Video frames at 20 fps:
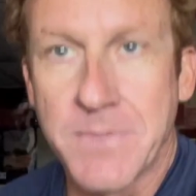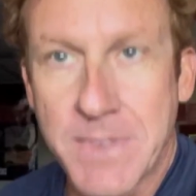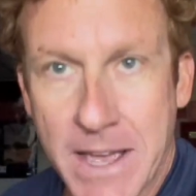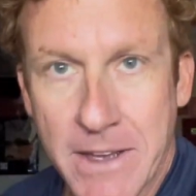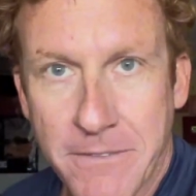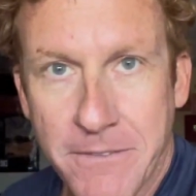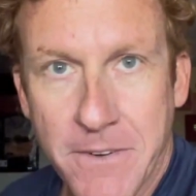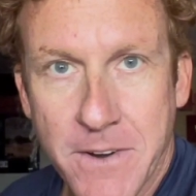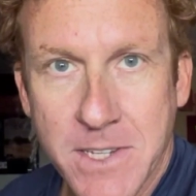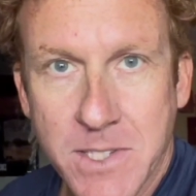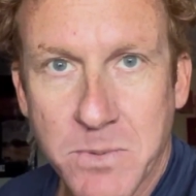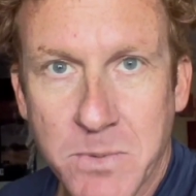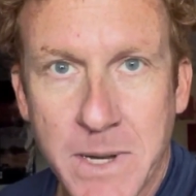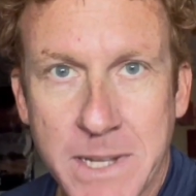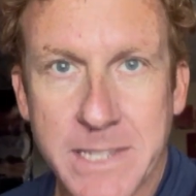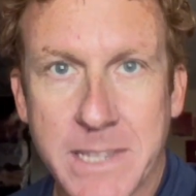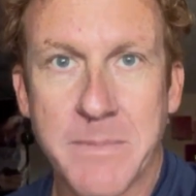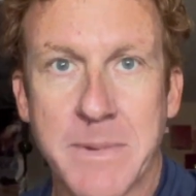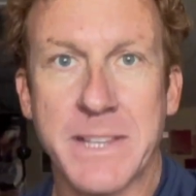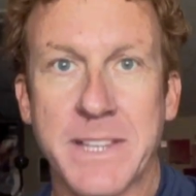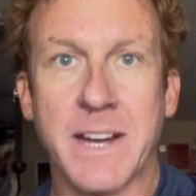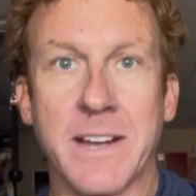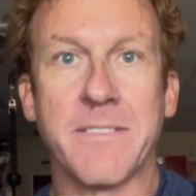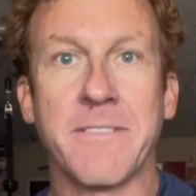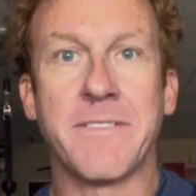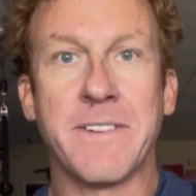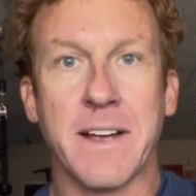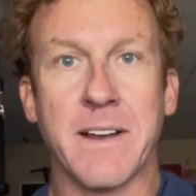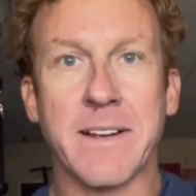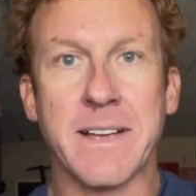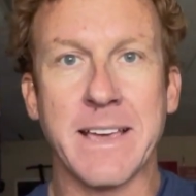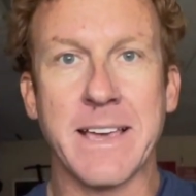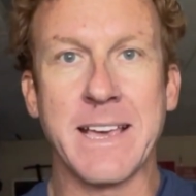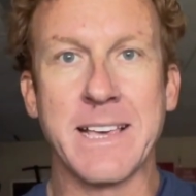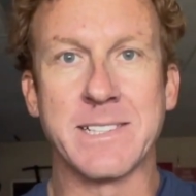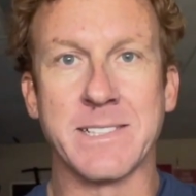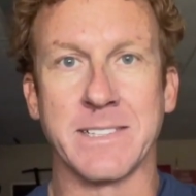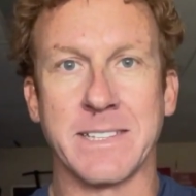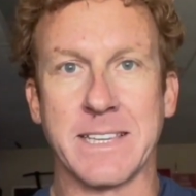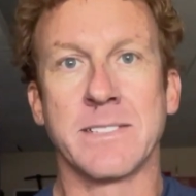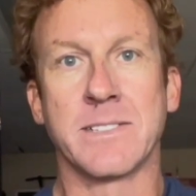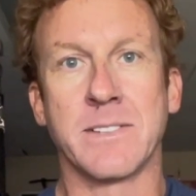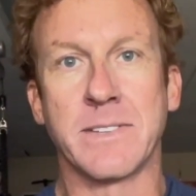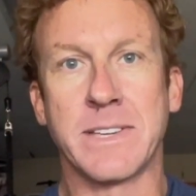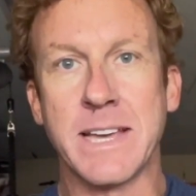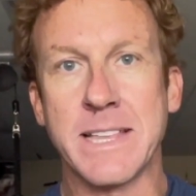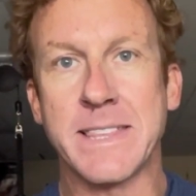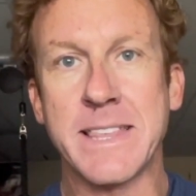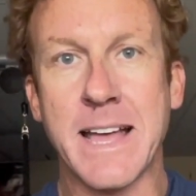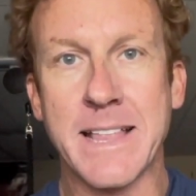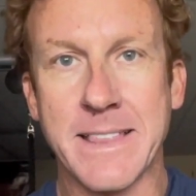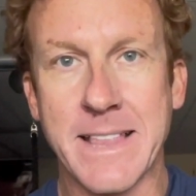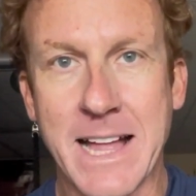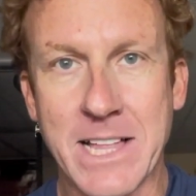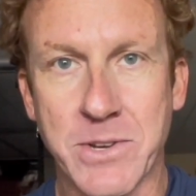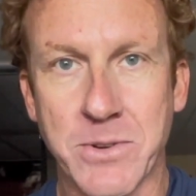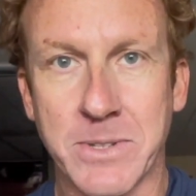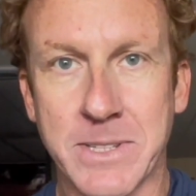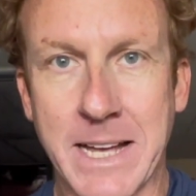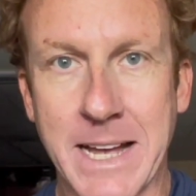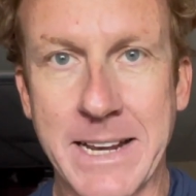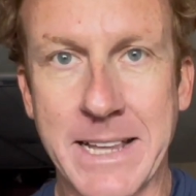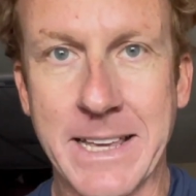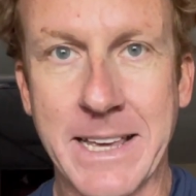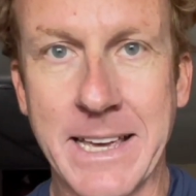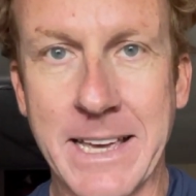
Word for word: That first one can be done very easily, so get that natural lighting